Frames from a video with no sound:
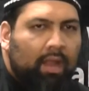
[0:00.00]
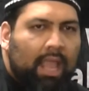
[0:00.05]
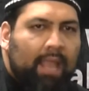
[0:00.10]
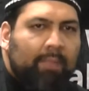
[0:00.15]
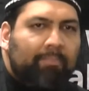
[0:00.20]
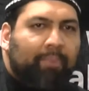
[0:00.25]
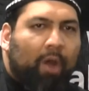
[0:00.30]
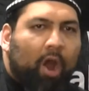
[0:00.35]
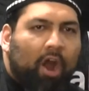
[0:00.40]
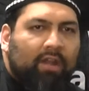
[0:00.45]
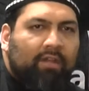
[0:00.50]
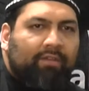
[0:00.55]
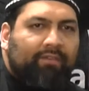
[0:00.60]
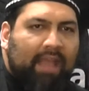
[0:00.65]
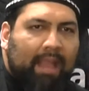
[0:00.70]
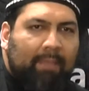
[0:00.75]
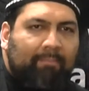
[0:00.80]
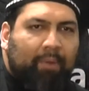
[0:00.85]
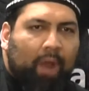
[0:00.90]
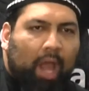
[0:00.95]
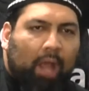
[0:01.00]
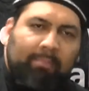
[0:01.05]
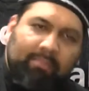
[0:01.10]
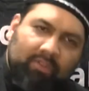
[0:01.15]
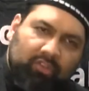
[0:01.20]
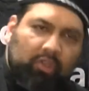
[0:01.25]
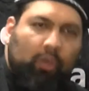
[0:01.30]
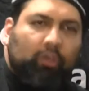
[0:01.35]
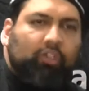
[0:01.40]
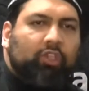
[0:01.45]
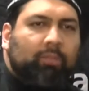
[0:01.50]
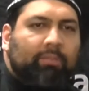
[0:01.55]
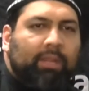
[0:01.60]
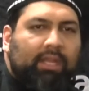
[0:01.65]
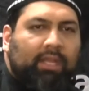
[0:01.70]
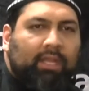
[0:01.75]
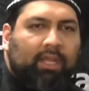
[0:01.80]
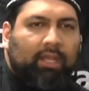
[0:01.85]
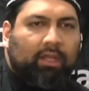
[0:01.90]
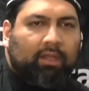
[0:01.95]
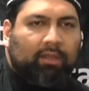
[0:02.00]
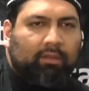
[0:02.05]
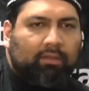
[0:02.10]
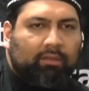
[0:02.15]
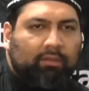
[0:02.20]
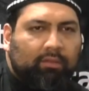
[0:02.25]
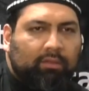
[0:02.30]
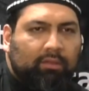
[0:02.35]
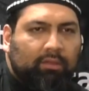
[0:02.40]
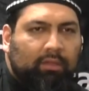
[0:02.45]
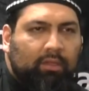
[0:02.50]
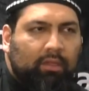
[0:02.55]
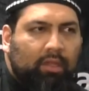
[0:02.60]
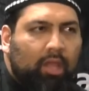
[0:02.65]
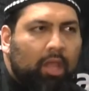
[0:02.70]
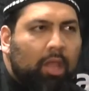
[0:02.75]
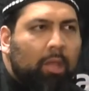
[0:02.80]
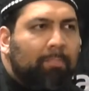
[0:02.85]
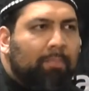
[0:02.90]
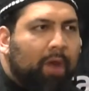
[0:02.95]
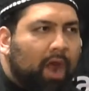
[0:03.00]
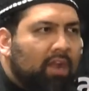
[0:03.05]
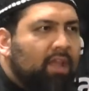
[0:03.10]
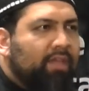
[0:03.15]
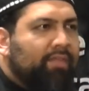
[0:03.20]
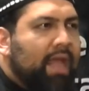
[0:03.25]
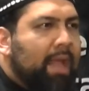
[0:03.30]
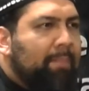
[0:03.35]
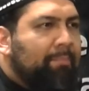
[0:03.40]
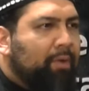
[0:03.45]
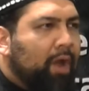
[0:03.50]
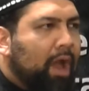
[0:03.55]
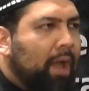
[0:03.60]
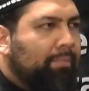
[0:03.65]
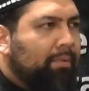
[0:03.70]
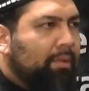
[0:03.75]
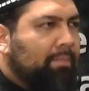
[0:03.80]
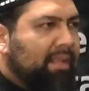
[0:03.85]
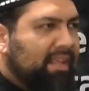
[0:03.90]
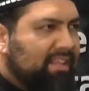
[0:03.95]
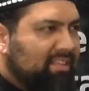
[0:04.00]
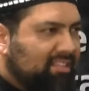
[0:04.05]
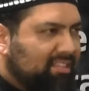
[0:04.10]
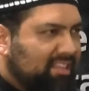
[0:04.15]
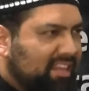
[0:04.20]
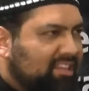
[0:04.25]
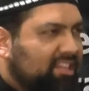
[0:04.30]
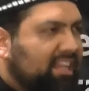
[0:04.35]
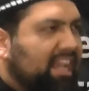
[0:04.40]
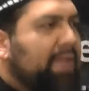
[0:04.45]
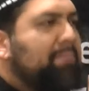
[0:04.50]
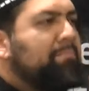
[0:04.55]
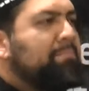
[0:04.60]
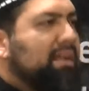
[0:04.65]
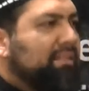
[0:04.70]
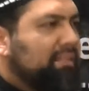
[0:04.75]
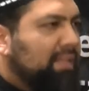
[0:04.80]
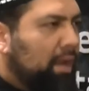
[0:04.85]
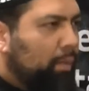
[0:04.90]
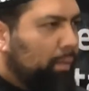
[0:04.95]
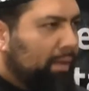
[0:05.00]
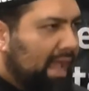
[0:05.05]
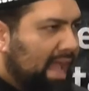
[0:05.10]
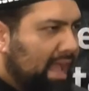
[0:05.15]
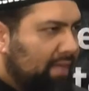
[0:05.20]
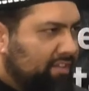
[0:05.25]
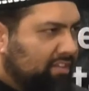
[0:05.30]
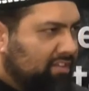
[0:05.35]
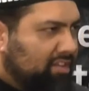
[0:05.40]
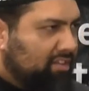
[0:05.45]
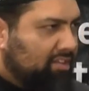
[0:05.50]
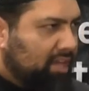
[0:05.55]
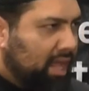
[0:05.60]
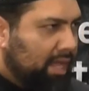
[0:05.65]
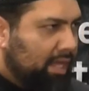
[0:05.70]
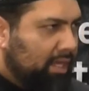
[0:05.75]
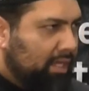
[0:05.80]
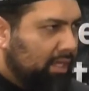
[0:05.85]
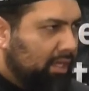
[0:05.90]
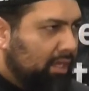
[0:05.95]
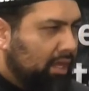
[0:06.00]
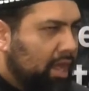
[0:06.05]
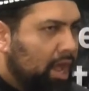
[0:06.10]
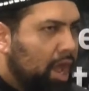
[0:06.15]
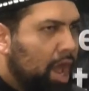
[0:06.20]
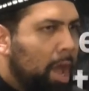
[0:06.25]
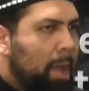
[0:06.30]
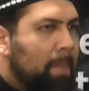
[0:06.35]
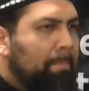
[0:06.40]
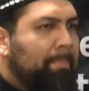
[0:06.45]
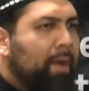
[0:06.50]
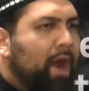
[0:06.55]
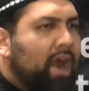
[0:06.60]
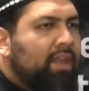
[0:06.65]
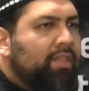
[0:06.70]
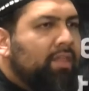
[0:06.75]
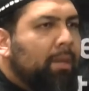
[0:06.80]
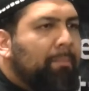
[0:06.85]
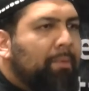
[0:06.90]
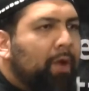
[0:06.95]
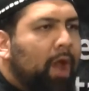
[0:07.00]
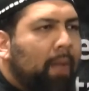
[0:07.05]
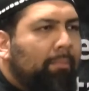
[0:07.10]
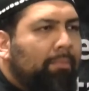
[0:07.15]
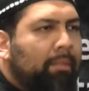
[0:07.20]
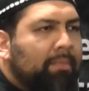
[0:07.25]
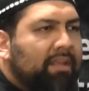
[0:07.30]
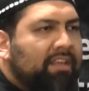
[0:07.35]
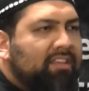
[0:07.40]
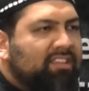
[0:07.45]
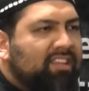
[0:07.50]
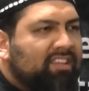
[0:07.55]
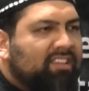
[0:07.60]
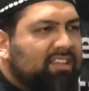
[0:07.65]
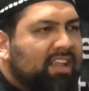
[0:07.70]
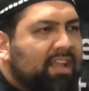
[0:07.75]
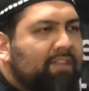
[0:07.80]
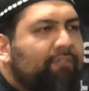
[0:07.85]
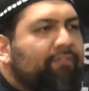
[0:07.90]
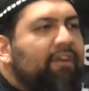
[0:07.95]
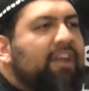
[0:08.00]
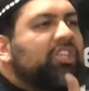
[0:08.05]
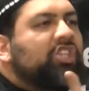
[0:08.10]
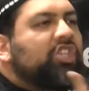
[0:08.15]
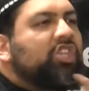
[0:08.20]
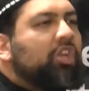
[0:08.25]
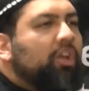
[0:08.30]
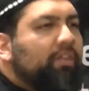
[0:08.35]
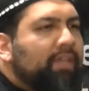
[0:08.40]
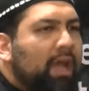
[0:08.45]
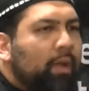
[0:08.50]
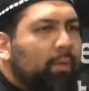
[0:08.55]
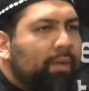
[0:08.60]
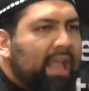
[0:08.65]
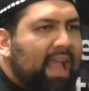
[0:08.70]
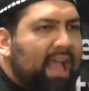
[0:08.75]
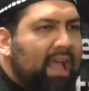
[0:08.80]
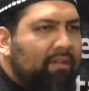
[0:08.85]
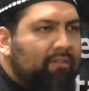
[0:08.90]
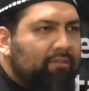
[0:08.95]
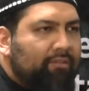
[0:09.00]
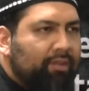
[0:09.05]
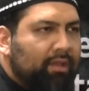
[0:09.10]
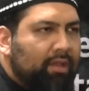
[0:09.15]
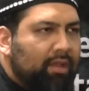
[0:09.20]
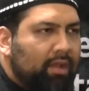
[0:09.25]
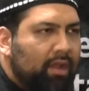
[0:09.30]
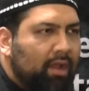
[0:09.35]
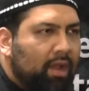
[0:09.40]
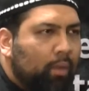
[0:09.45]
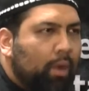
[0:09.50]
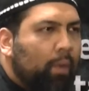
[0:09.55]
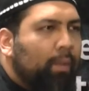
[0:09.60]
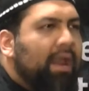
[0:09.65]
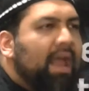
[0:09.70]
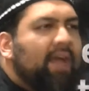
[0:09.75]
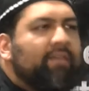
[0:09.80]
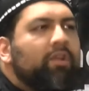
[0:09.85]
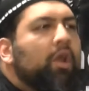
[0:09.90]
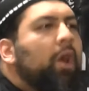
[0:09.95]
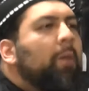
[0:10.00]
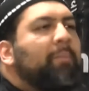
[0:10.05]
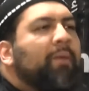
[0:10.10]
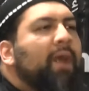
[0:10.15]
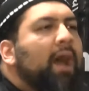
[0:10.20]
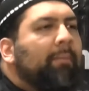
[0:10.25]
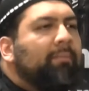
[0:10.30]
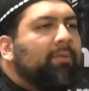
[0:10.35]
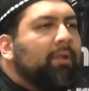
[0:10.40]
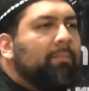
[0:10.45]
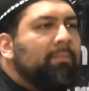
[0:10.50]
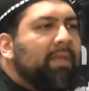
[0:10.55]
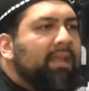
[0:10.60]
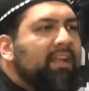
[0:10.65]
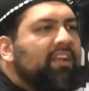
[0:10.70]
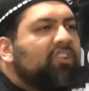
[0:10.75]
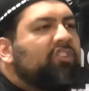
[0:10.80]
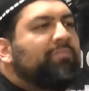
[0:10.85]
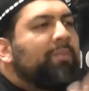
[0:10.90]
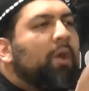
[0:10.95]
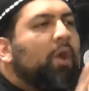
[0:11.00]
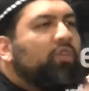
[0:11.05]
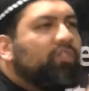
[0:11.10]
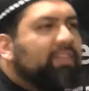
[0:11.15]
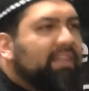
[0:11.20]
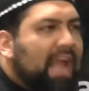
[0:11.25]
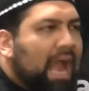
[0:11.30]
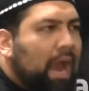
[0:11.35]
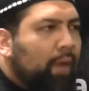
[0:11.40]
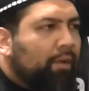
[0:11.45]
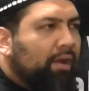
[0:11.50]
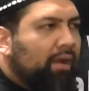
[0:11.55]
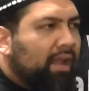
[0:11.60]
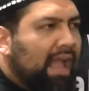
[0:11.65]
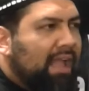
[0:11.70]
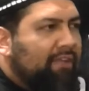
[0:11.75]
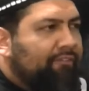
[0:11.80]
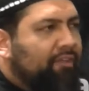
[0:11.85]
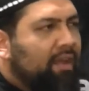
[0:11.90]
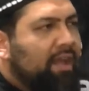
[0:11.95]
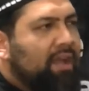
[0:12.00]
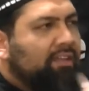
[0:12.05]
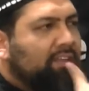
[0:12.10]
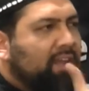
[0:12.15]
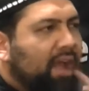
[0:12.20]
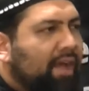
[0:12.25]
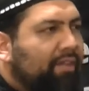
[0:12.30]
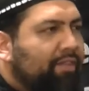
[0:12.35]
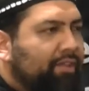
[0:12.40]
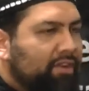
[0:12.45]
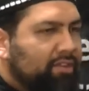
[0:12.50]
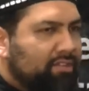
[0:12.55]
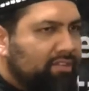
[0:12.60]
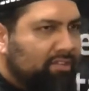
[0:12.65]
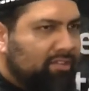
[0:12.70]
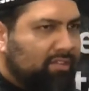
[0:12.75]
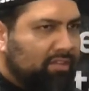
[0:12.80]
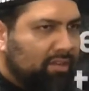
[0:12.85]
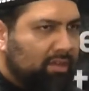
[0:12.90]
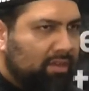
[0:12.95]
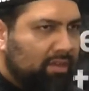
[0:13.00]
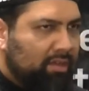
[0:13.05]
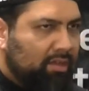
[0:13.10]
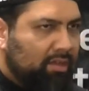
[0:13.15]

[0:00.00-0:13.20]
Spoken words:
And part of that problem is social media. Part of that problem is this himmah that we have in society. Part of the problem is this confessional that we have, where we have no problem in exposing our life to others.